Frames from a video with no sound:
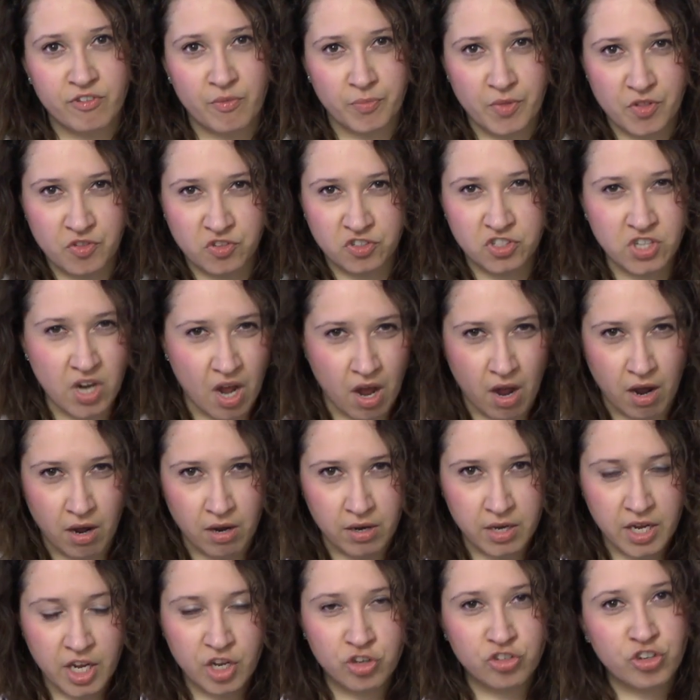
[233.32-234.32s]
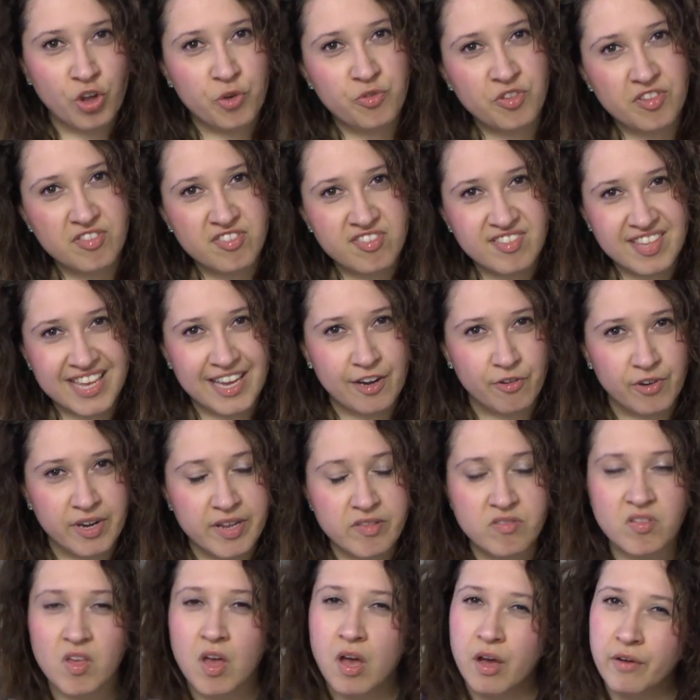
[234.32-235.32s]
from the star shows a
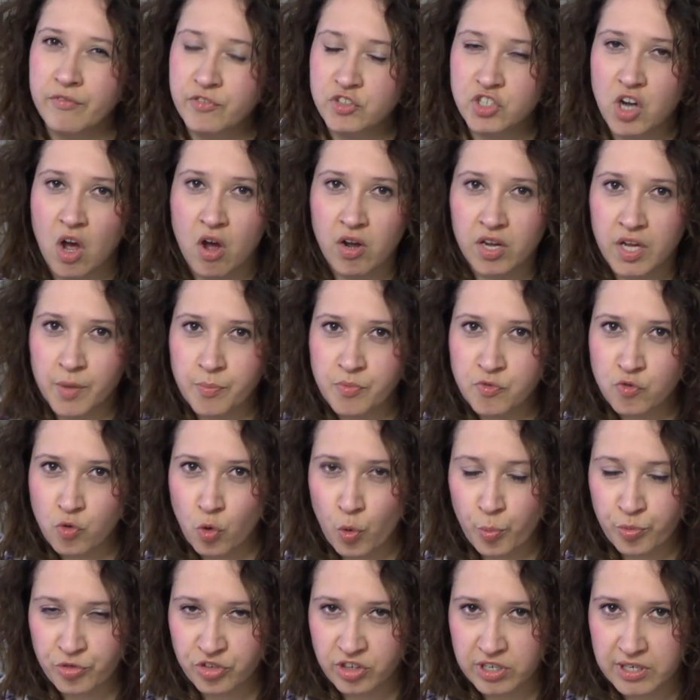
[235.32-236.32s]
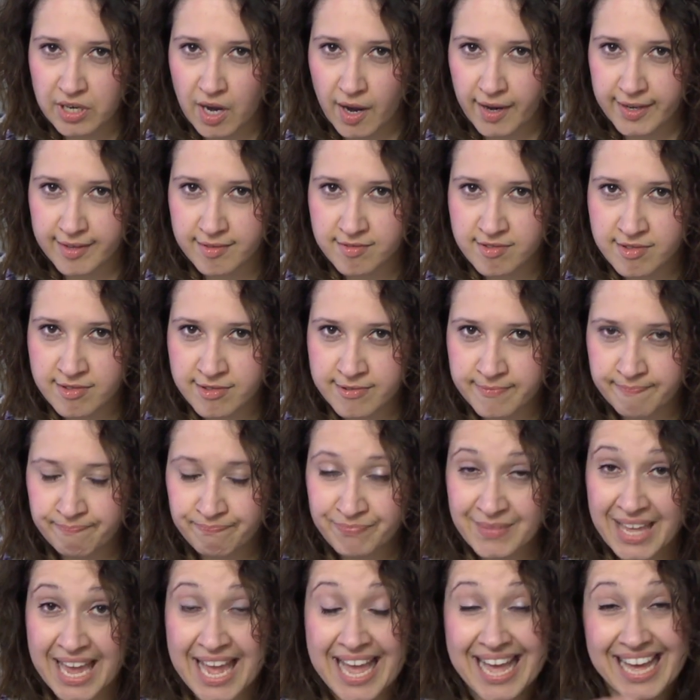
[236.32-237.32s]
series of dark absorption lines.
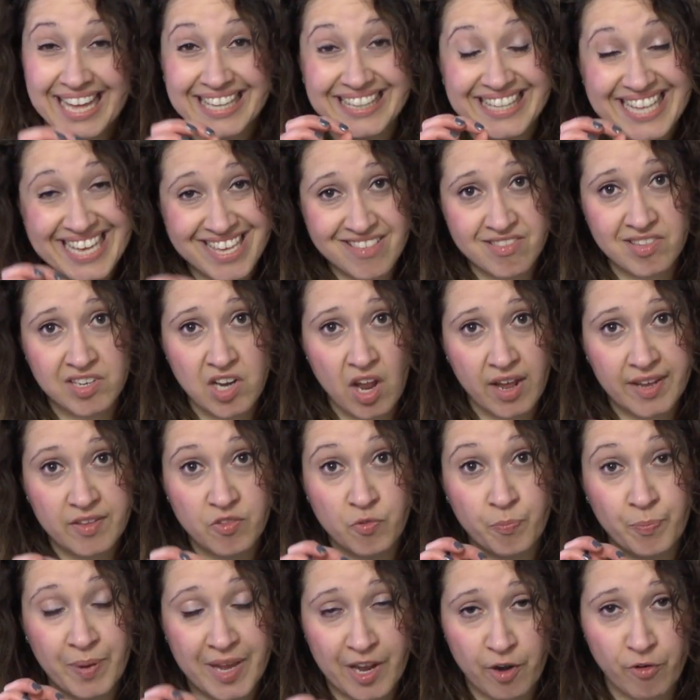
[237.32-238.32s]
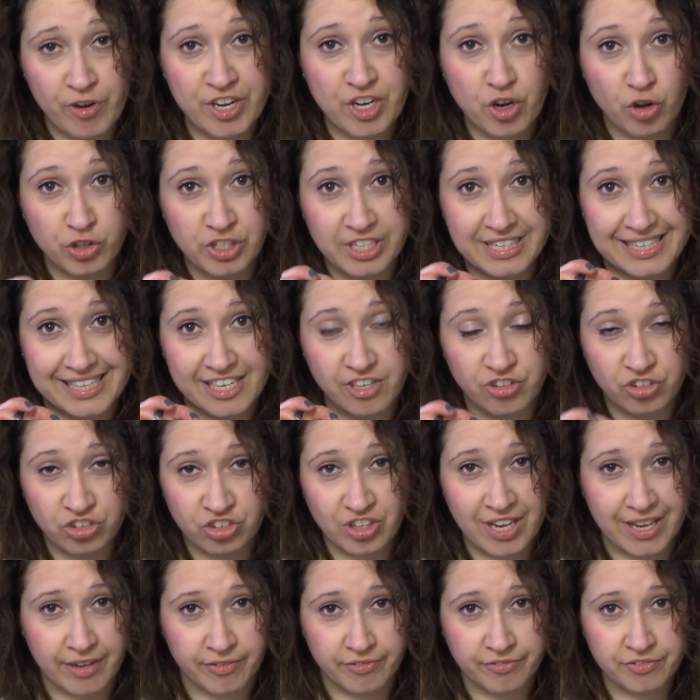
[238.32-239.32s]
And these lines periodically
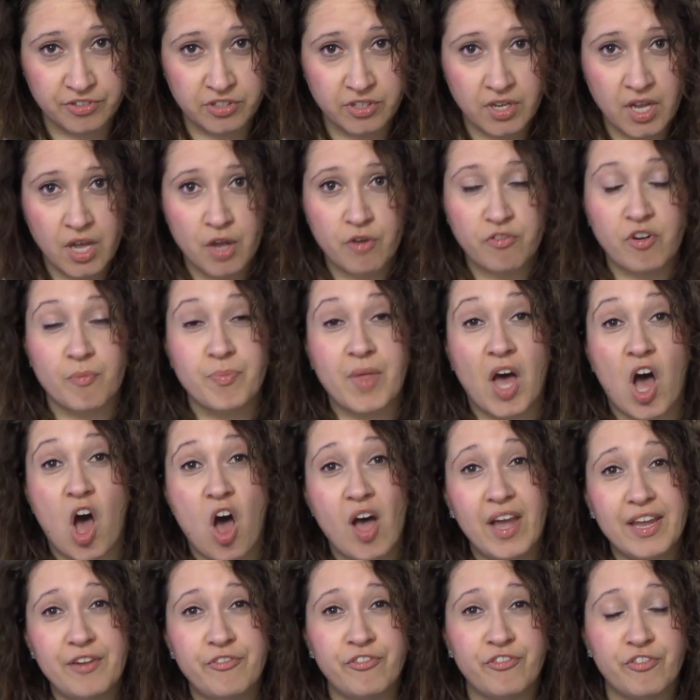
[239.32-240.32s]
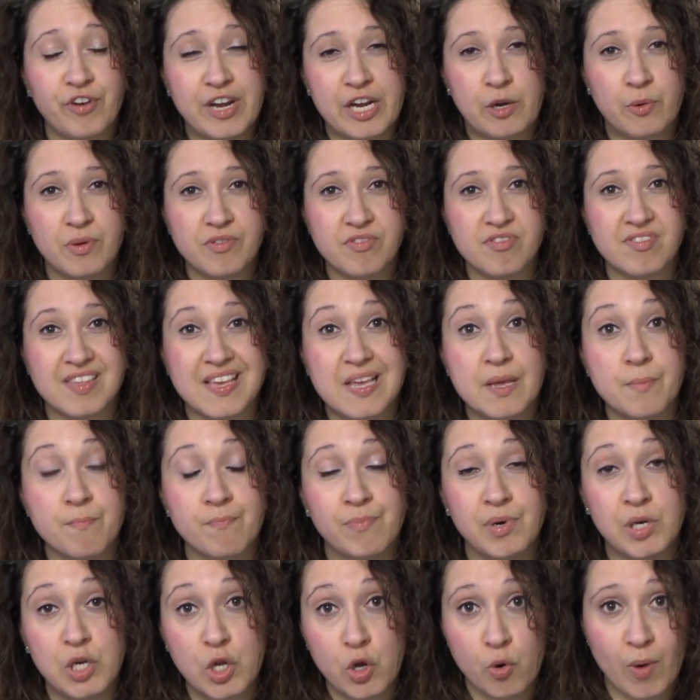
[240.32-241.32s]
shift from the high frequency
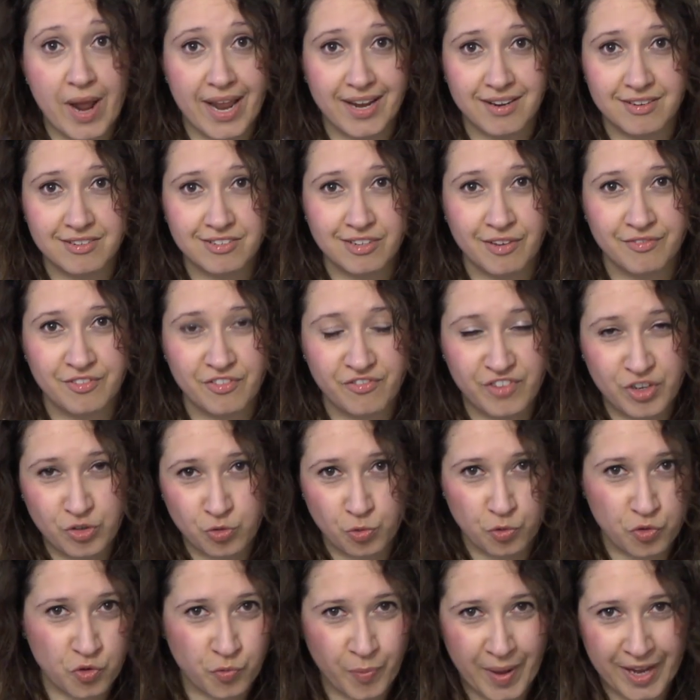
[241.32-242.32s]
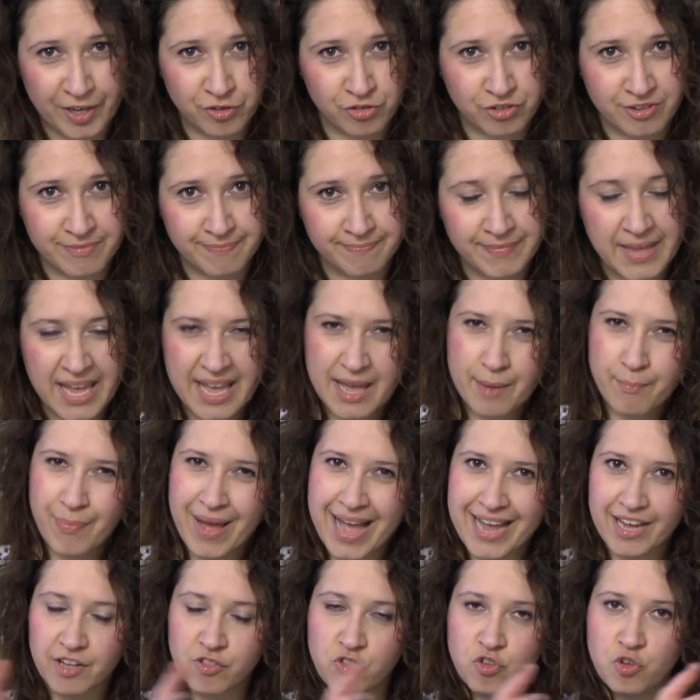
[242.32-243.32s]
blue end of the visual spectrum
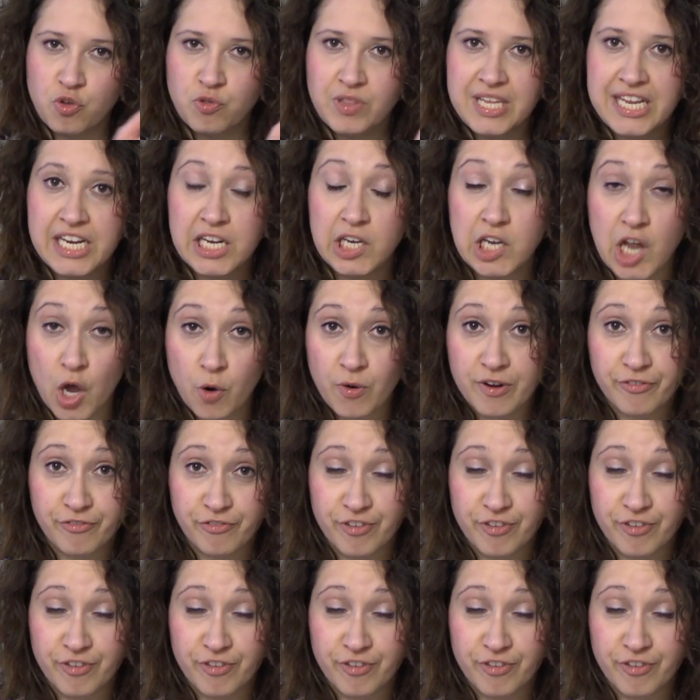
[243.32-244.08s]
back to the lower